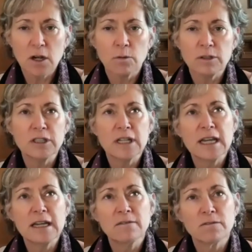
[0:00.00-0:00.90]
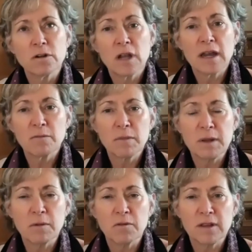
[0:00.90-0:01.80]
which then for a lot of
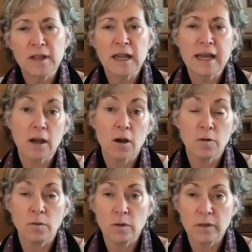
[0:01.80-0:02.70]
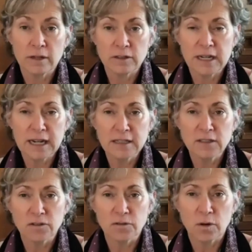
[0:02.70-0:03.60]
people feel like, oh, well, there's an
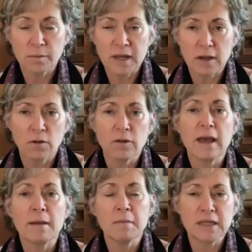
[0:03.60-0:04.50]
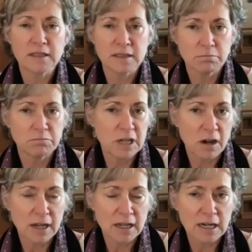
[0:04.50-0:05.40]
answer for me, or that makes,
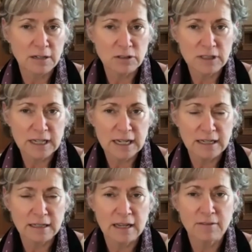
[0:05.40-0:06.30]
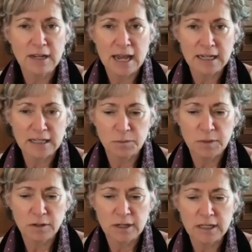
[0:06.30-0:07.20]
I can understand given that
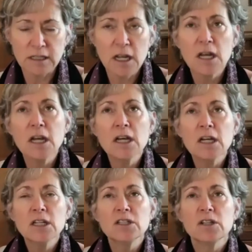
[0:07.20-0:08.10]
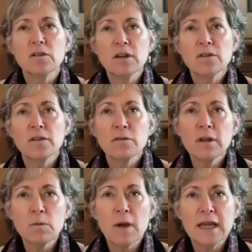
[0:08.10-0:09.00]
experience. So there are
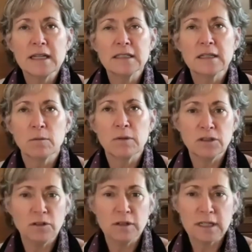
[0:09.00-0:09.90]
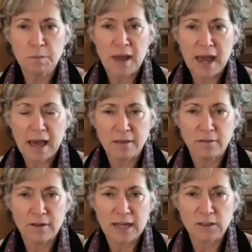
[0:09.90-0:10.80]
three ways that we do this path
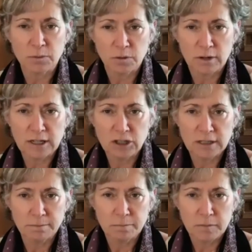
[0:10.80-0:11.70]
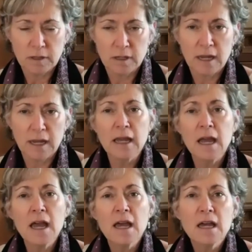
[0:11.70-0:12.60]
of exploration. Okay.
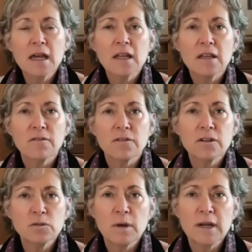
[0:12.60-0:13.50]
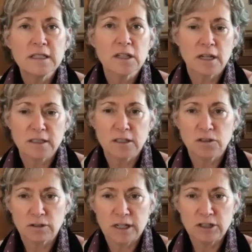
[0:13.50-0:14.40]
The first way is
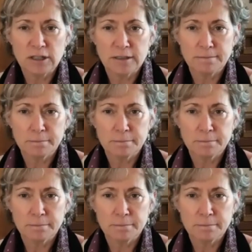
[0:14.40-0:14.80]
concentration.